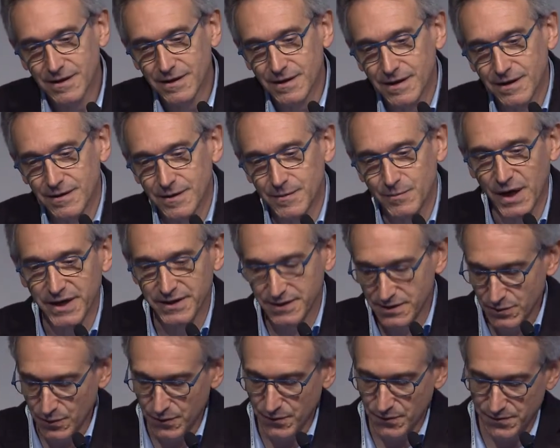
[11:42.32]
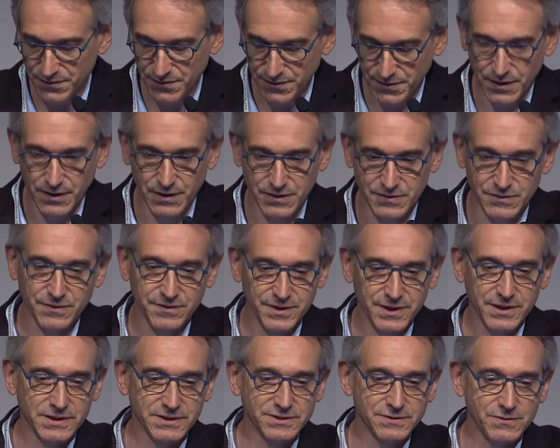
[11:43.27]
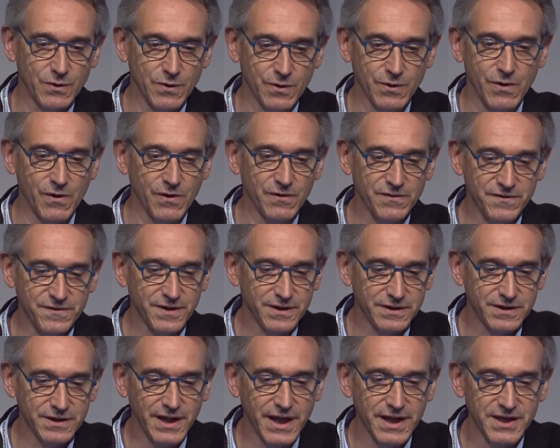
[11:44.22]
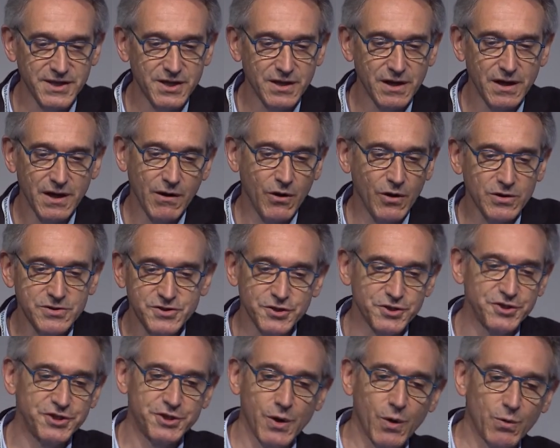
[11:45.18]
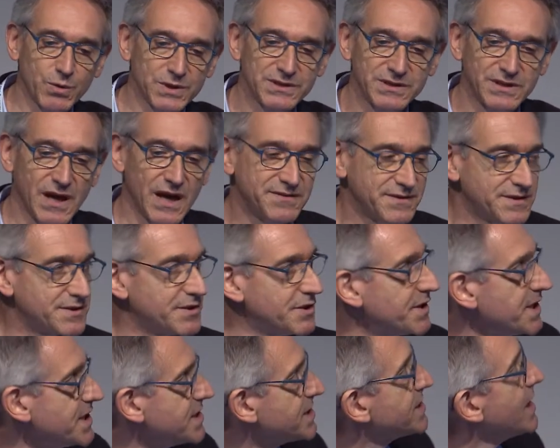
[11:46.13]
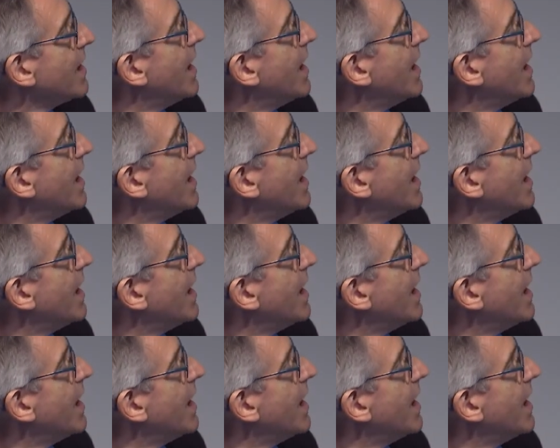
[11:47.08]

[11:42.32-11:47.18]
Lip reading: Maricruz Rodriguez-Oroz, and they also showed that there is